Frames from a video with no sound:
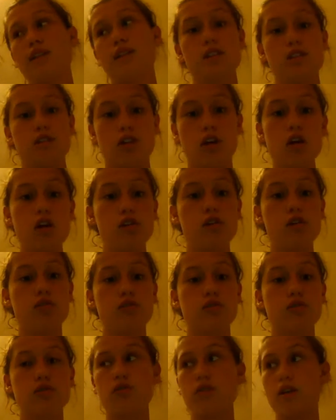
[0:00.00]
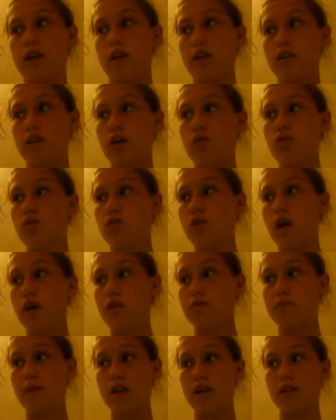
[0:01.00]
this girl, and I told her I
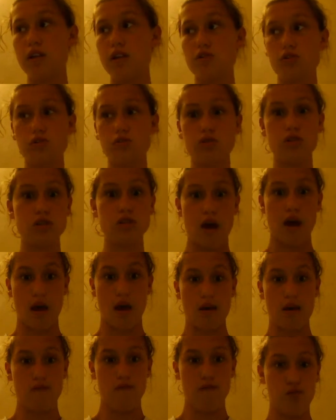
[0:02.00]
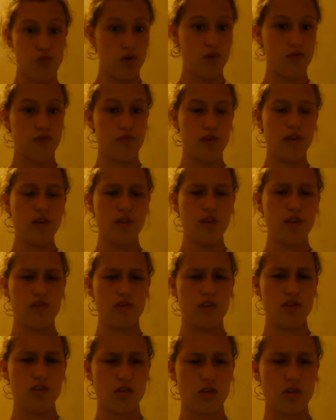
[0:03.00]
was bisexual because I had real feelings
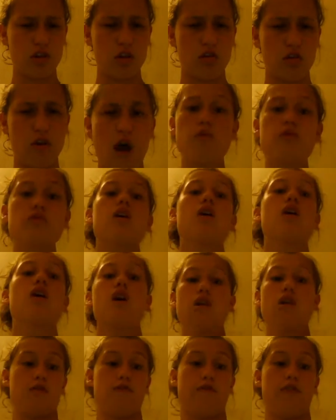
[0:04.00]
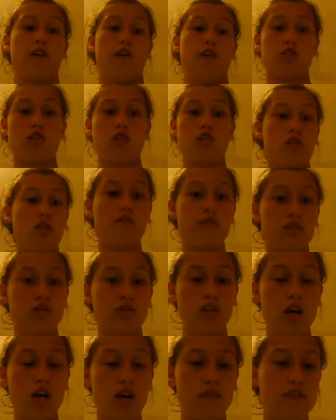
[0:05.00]
for this girl. I was the first girl I ever
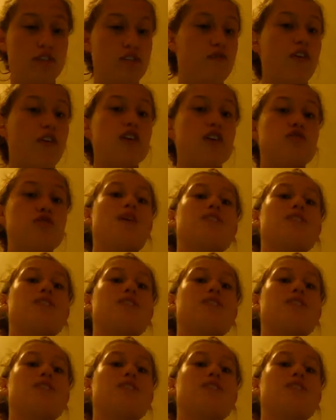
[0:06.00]
loved. It's the first